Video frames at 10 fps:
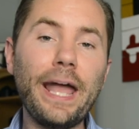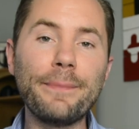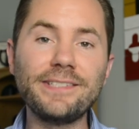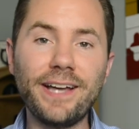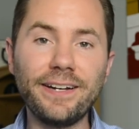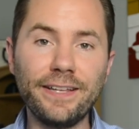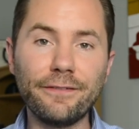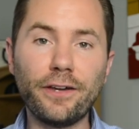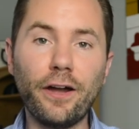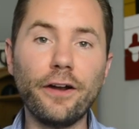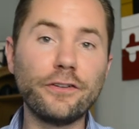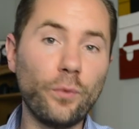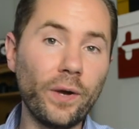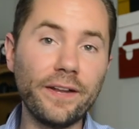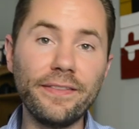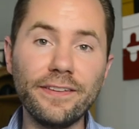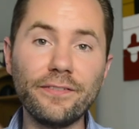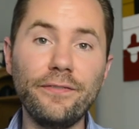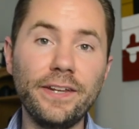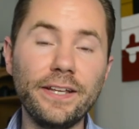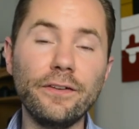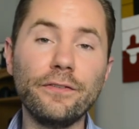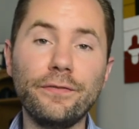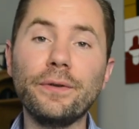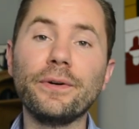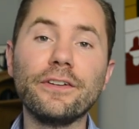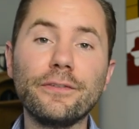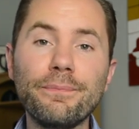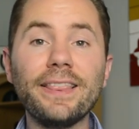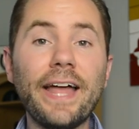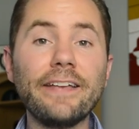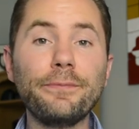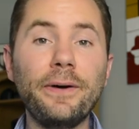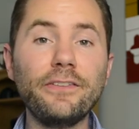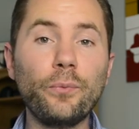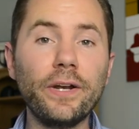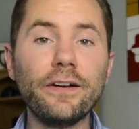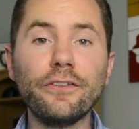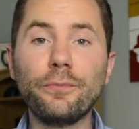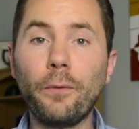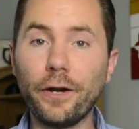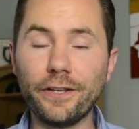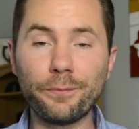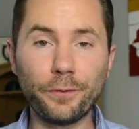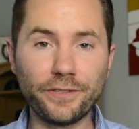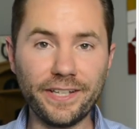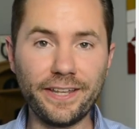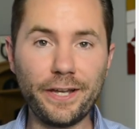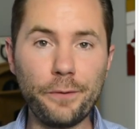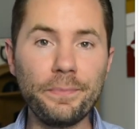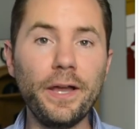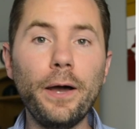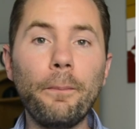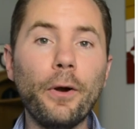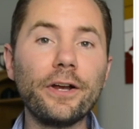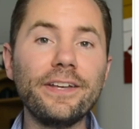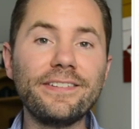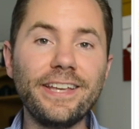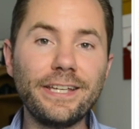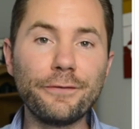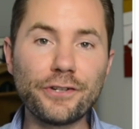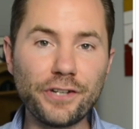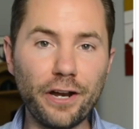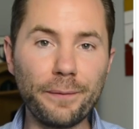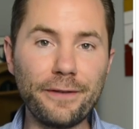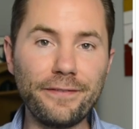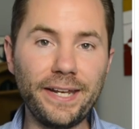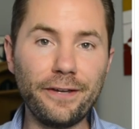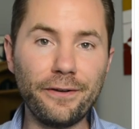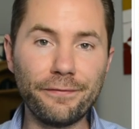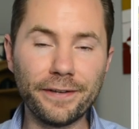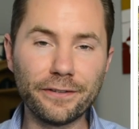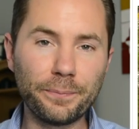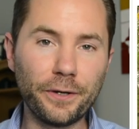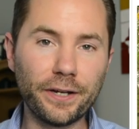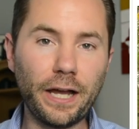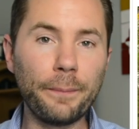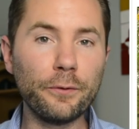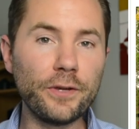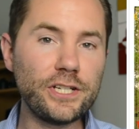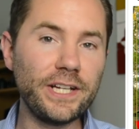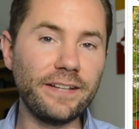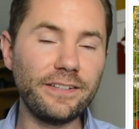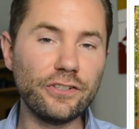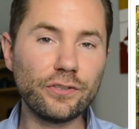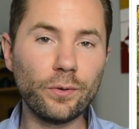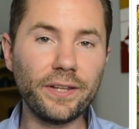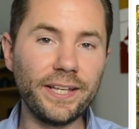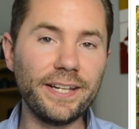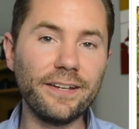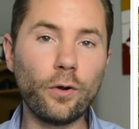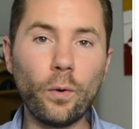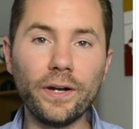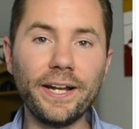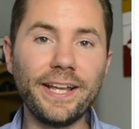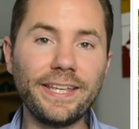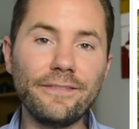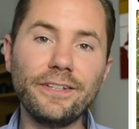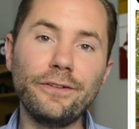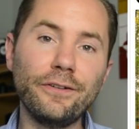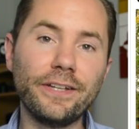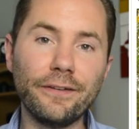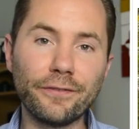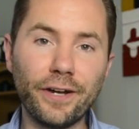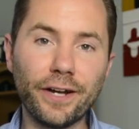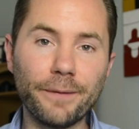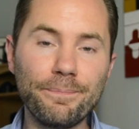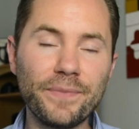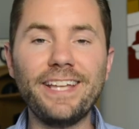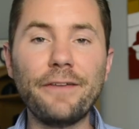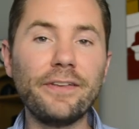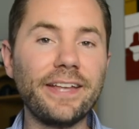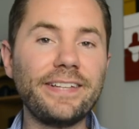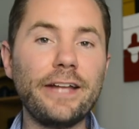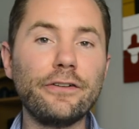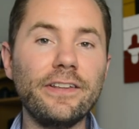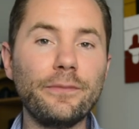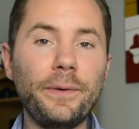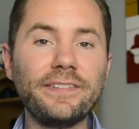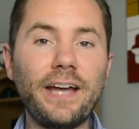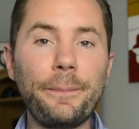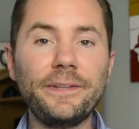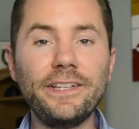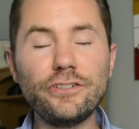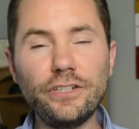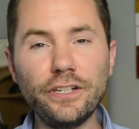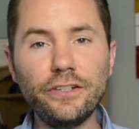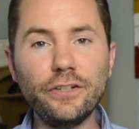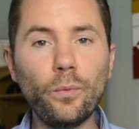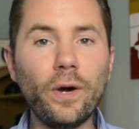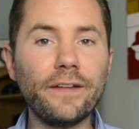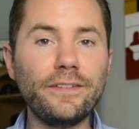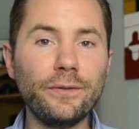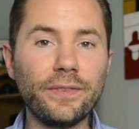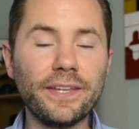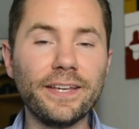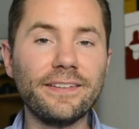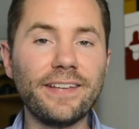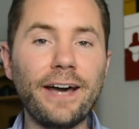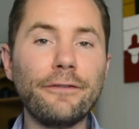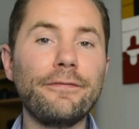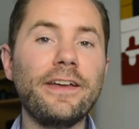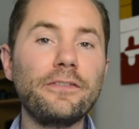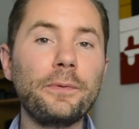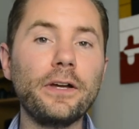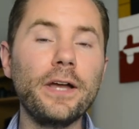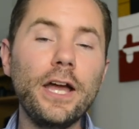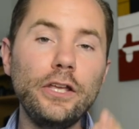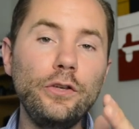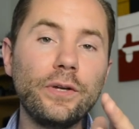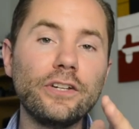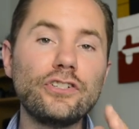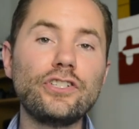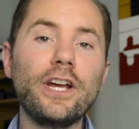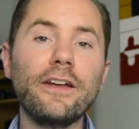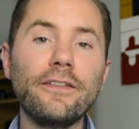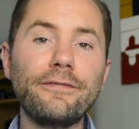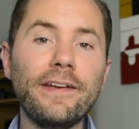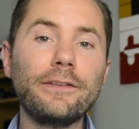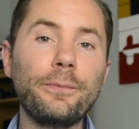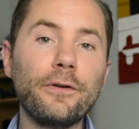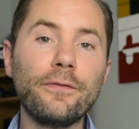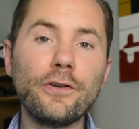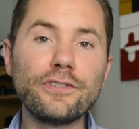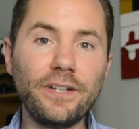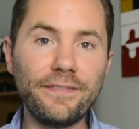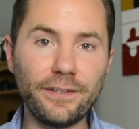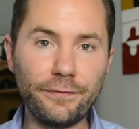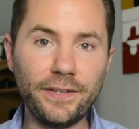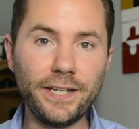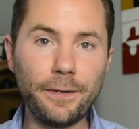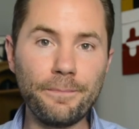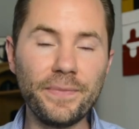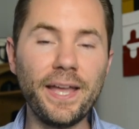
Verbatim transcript: Amazon gift card to one of this video's viewers. Last month's winner is Marcus Portillo. Marcus, thank you for sharing my video on Facebook. I'll be reaching out to you shortly to coordinate giving you your gift card. If you'd like to enter this month's competition, you can do one of two things. On Facebook, you can share the Facebook version of this video